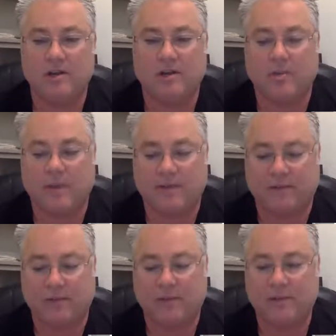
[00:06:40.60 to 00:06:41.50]
So we have
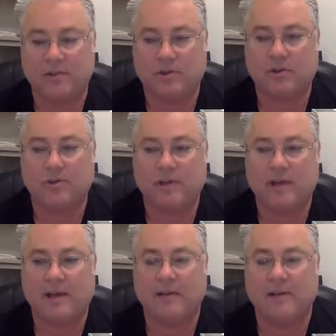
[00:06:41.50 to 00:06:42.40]
to really turn
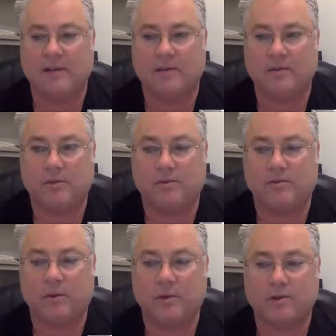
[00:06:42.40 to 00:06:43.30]
that into a
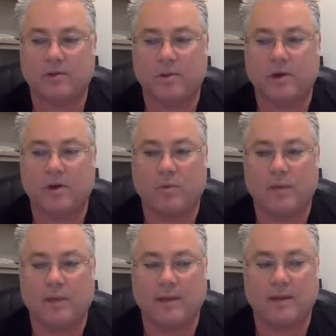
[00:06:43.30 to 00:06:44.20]
focus where
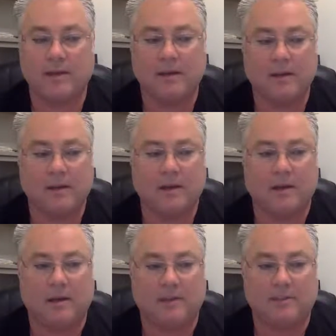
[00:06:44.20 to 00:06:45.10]
we can
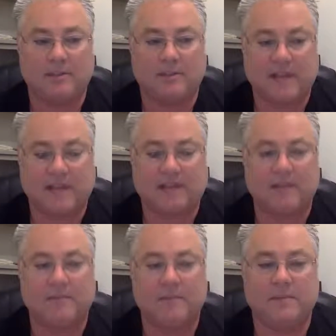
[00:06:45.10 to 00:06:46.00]
detect
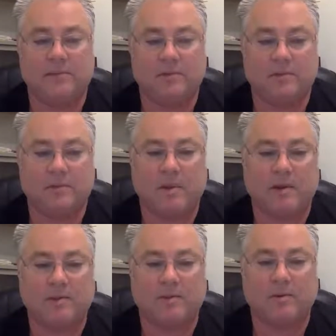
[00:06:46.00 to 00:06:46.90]
them as soon as
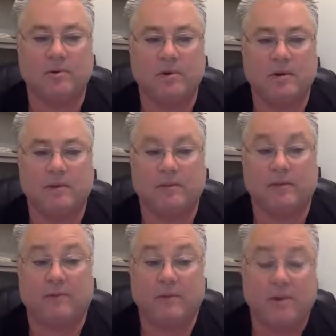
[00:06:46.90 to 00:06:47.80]
possible. I mean,
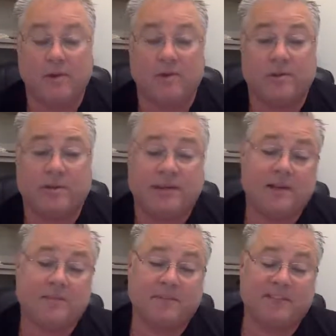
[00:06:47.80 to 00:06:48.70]
if we don't, they
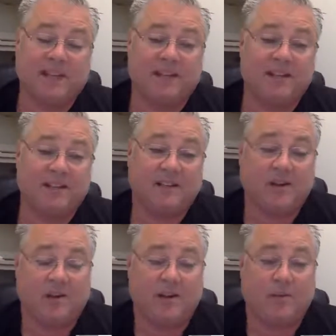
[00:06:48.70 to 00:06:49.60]
end up selling
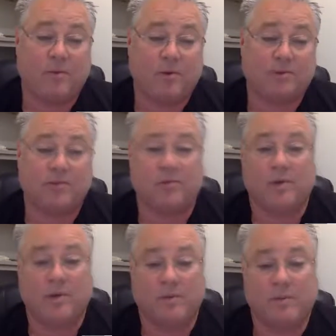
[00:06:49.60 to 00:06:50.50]
our networks to
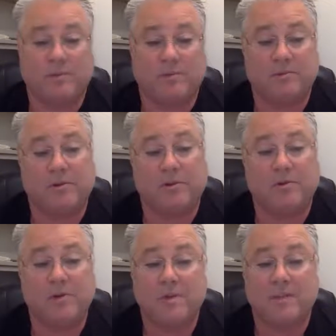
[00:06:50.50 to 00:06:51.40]
other people.
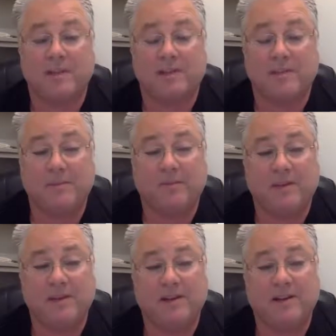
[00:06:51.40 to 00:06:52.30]
So by the time you
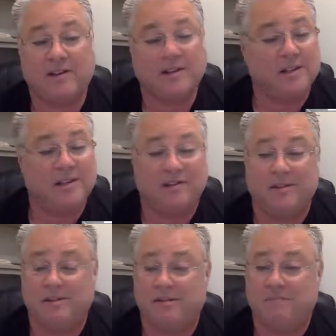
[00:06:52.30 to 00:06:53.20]
find out,
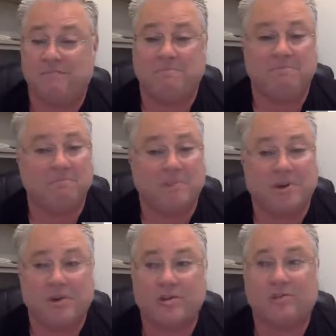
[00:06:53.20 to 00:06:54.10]
the
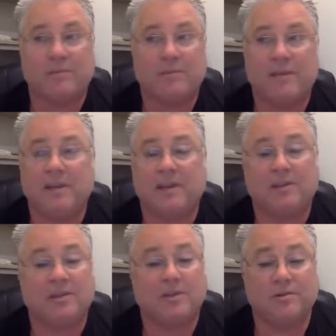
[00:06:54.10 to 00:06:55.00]
cost of
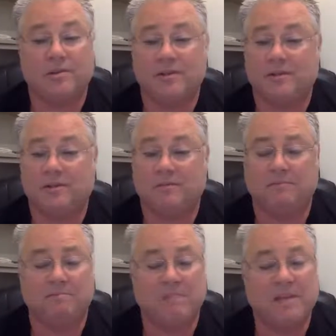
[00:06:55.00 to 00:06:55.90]
remediation goes into
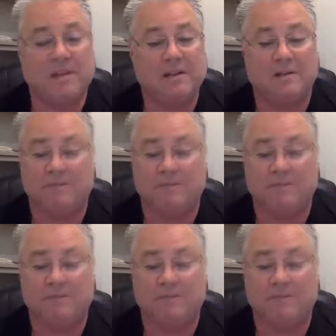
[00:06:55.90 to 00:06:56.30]
many